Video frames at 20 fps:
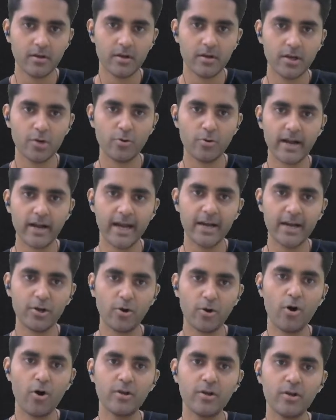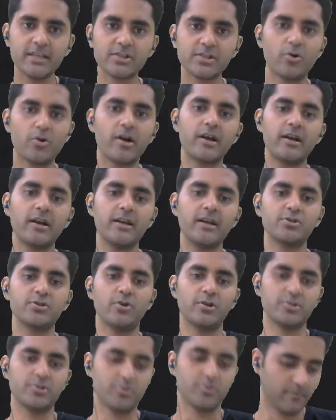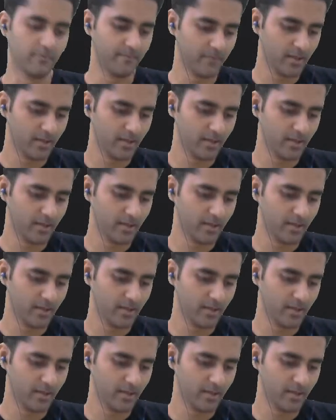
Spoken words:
you know, write all these quantities also.